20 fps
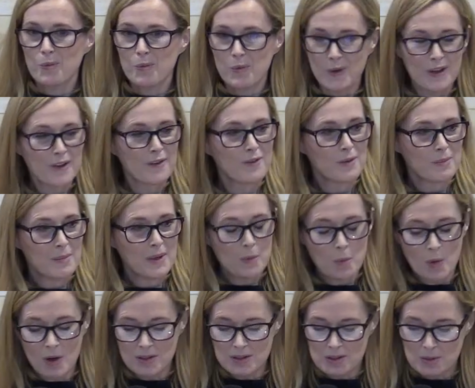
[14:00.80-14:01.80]
were giving me
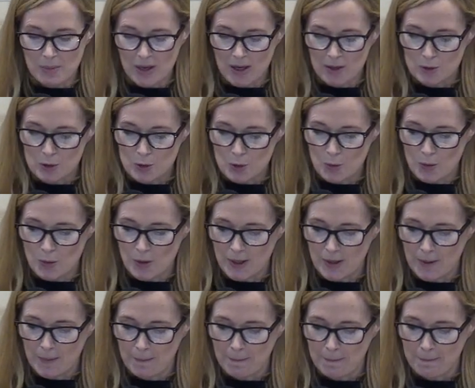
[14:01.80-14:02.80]
words about joy.
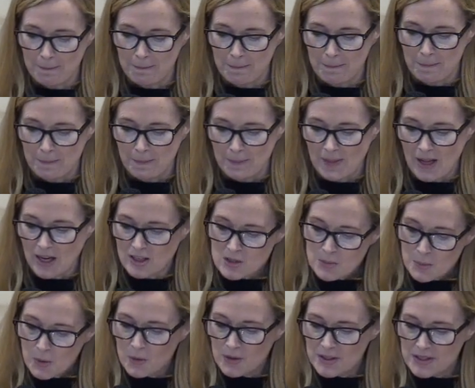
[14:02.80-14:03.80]
And to
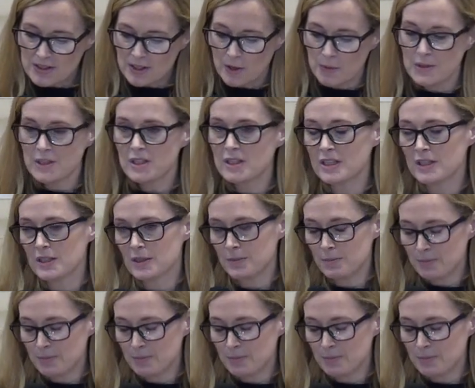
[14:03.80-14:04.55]
be honest, I was a dis-